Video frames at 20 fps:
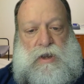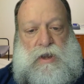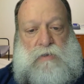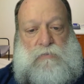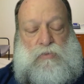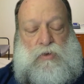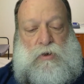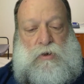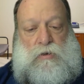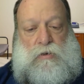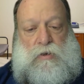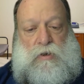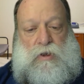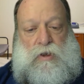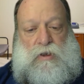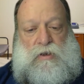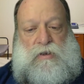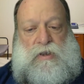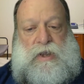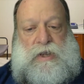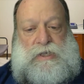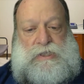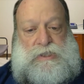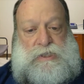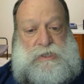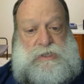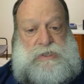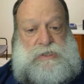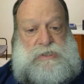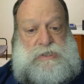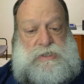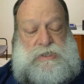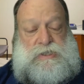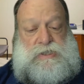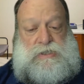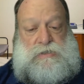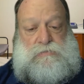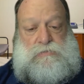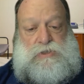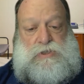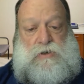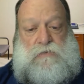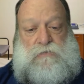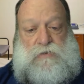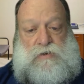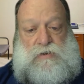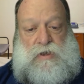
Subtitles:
And we're teaching these systems over